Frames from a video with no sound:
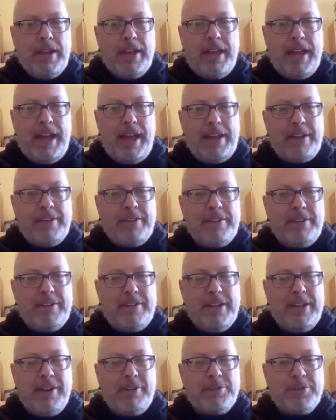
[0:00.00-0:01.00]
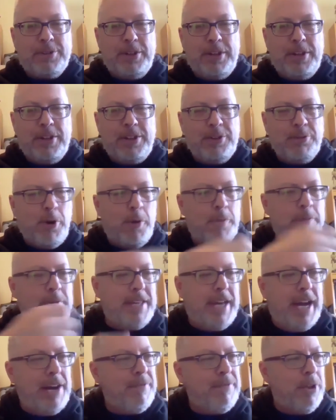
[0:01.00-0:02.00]
And so you open
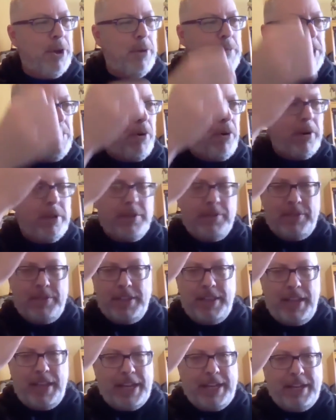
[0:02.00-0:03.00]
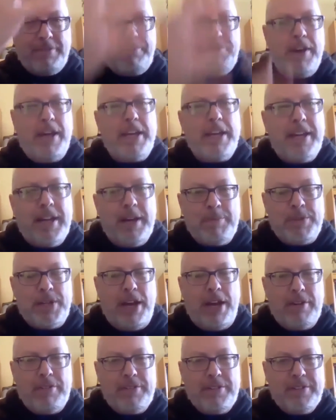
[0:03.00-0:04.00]
the envelope and all of like confetti comes
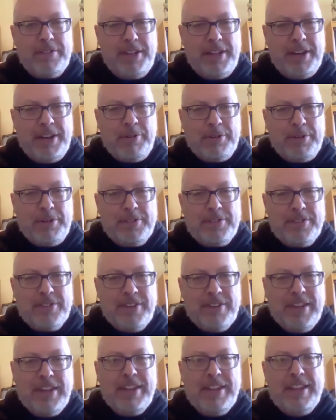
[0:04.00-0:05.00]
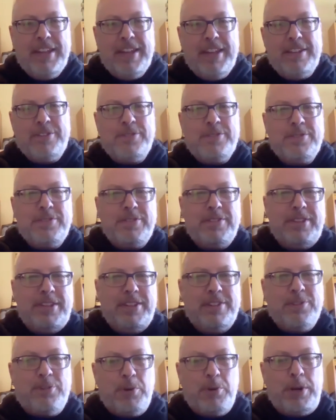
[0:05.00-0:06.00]
out. It's
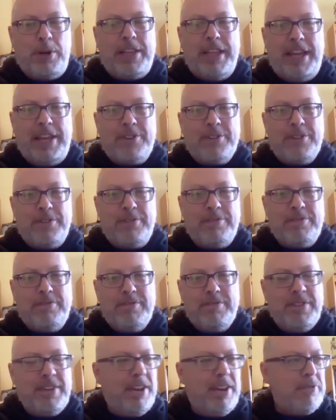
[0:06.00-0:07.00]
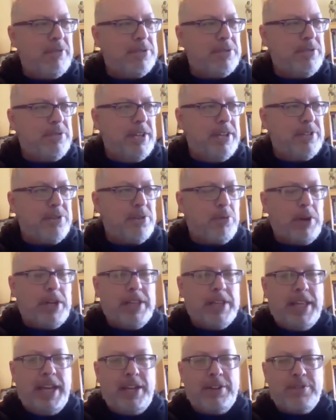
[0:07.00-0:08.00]
Green Lantern. It's
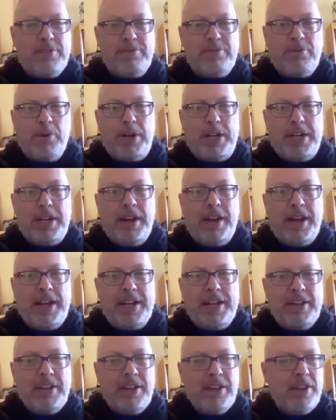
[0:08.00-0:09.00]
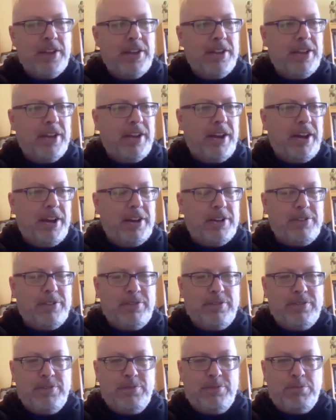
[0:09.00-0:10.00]
Green Lantern 49.
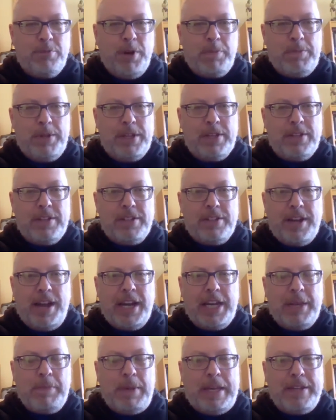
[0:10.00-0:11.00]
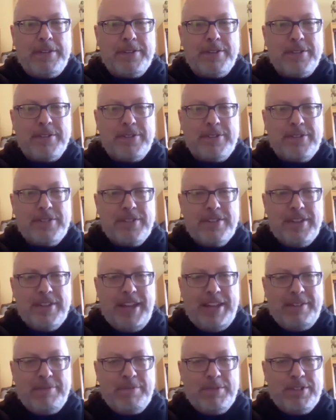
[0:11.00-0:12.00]
Ripped into tiny pieces
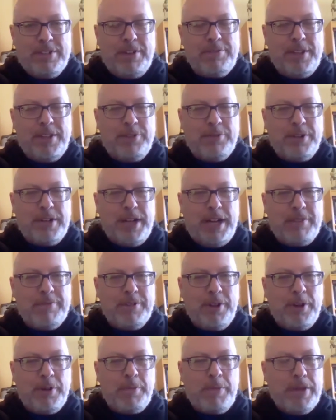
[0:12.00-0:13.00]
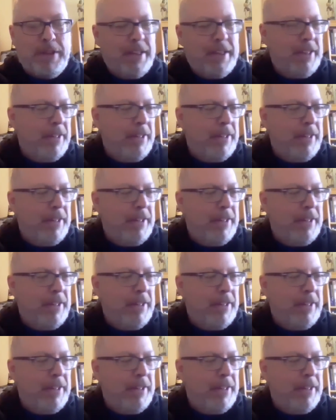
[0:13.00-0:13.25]
and stuffed into an envelope.